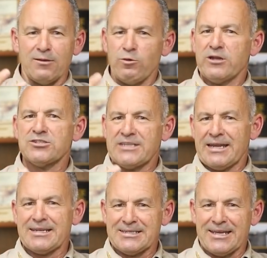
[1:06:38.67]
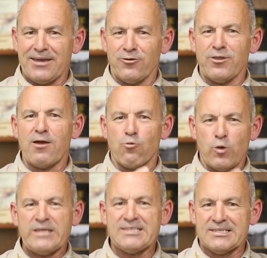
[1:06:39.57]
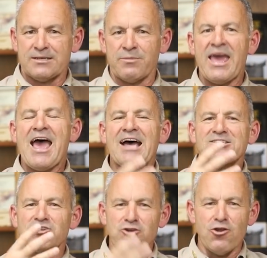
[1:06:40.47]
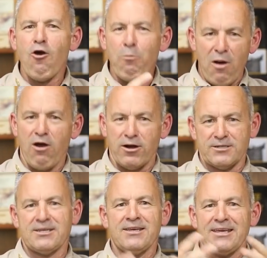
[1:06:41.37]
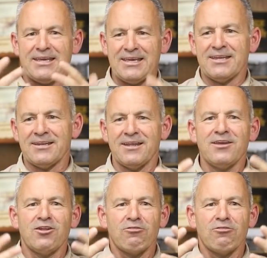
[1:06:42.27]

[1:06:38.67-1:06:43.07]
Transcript: and we are standing together, that racism has no part in